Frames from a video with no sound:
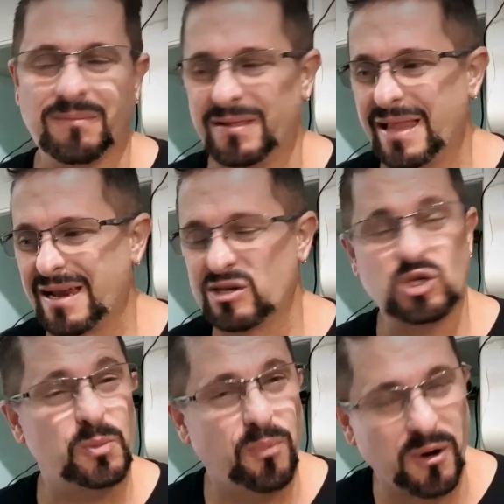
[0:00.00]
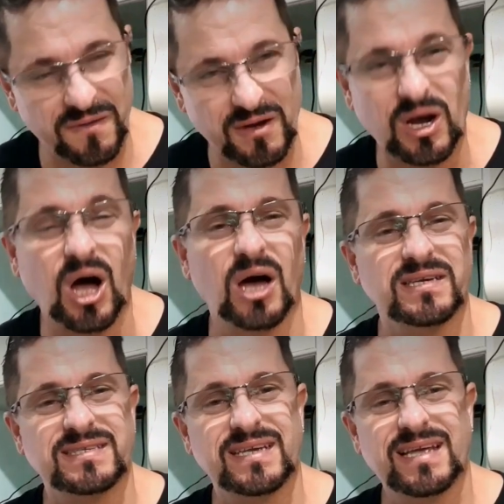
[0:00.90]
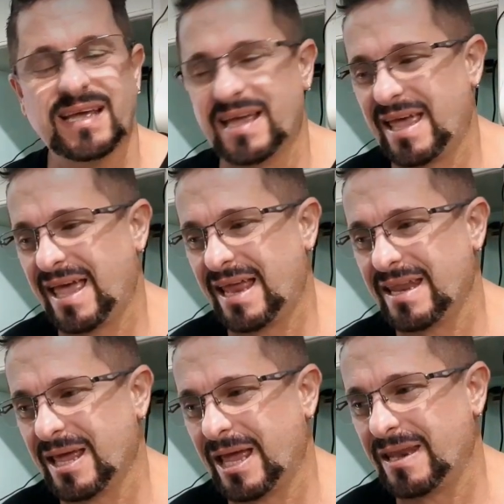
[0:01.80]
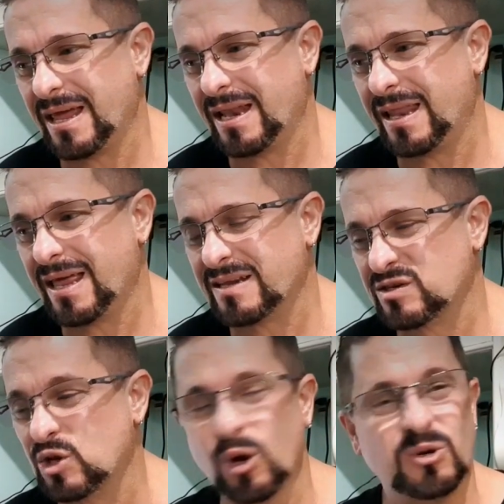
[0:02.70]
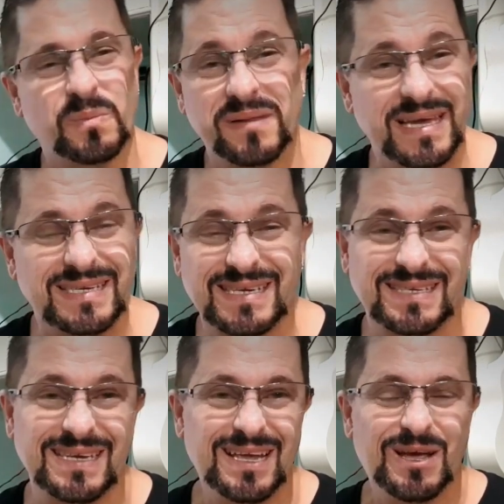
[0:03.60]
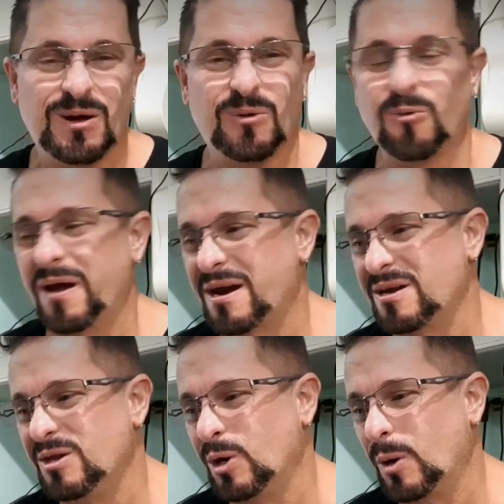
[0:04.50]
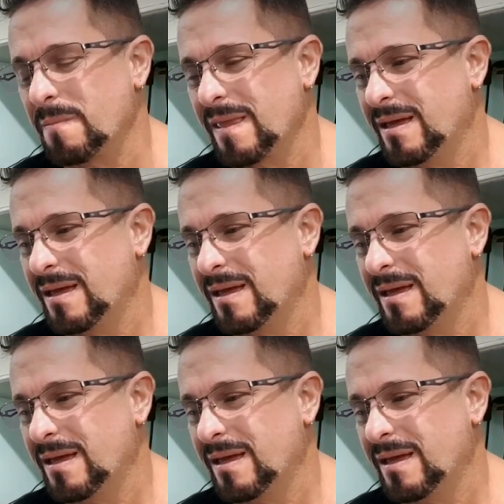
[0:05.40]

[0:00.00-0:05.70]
Let us support the cause. And let us go to places where, you know,